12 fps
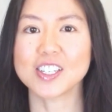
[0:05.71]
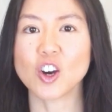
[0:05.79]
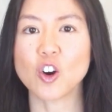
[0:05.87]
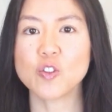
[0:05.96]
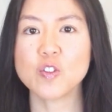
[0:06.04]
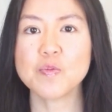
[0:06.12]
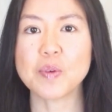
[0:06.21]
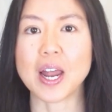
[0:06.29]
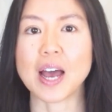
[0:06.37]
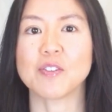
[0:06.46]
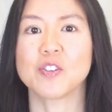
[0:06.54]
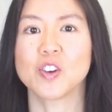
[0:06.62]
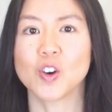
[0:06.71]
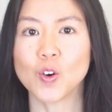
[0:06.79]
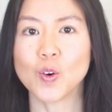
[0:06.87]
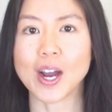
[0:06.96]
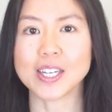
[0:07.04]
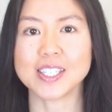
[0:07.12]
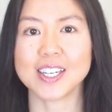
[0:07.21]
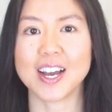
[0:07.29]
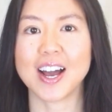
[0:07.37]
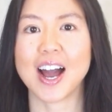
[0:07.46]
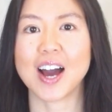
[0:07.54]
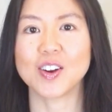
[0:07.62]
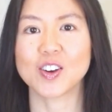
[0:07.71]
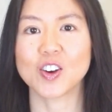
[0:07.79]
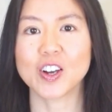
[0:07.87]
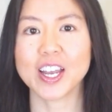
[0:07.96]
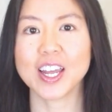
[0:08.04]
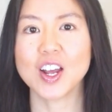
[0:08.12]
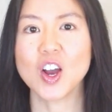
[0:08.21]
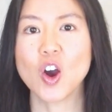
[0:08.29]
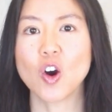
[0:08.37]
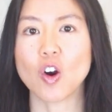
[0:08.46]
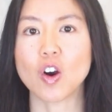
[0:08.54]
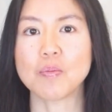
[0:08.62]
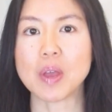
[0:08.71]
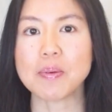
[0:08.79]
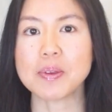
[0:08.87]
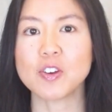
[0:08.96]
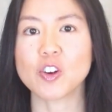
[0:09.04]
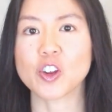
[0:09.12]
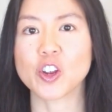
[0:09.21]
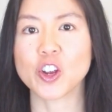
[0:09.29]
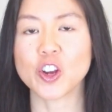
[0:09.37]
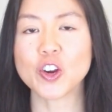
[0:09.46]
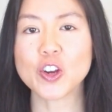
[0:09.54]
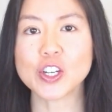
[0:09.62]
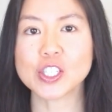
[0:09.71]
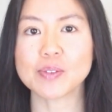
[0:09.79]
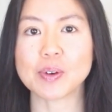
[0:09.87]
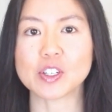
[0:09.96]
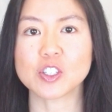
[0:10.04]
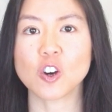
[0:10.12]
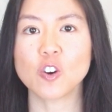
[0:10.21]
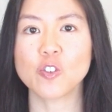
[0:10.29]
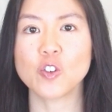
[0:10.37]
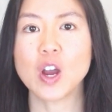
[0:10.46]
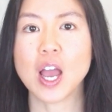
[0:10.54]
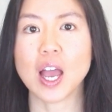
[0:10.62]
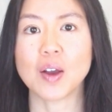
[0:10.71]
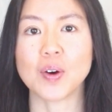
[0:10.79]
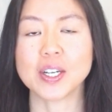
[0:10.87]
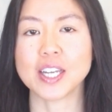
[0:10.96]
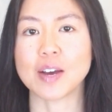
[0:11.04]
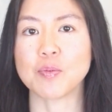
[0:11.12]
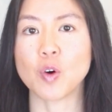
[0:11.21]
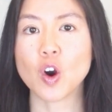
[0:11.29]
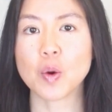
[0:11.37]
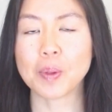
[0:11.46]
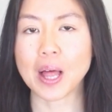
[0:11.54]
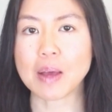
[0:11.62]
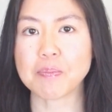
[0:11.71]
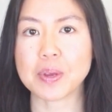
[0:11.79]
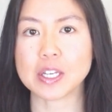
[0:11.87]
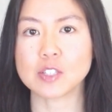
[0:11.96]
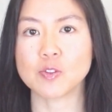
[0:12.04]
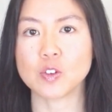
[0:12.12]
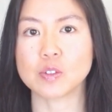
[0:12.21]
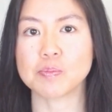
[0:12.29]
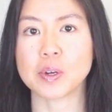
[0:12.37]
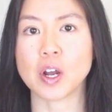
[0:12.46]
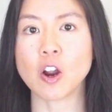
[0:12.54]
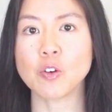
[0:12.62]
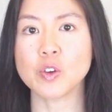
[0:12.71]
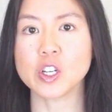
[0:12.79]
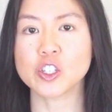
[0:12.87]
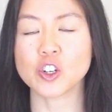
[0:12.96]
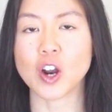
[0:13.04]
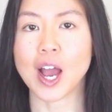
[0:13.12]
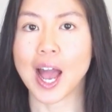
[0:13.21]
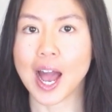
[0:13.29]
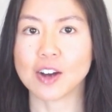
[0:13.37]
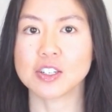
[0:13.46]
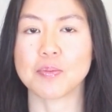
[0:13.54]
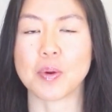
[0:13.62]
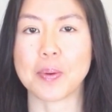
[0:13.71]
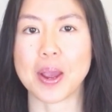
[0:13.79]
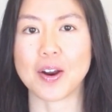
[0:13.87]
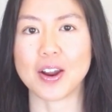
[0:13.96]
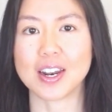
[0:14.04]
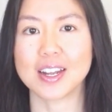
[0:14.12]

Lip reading: tofu but have no idea how to cook it, or maybe you're curious about tofu and want to have more plant-based foods but aren't really sure how to prepare it.